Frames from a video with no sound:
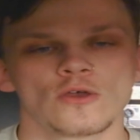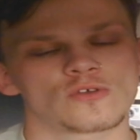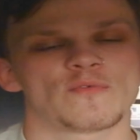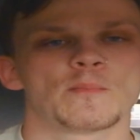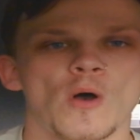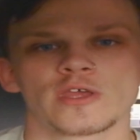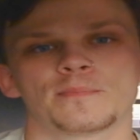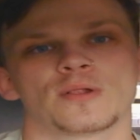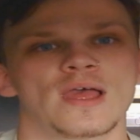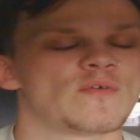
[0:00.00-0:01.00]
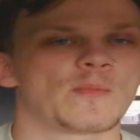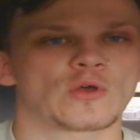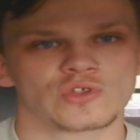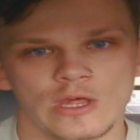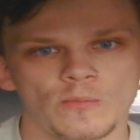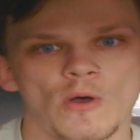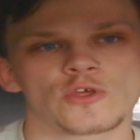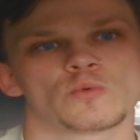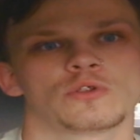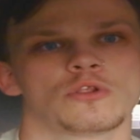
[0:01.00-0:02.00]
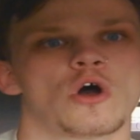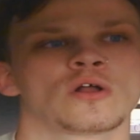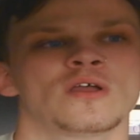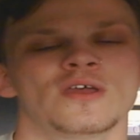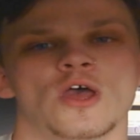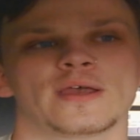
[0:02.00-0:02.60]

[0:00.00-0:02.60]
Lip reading: So the more you play, the more skill points you unlock,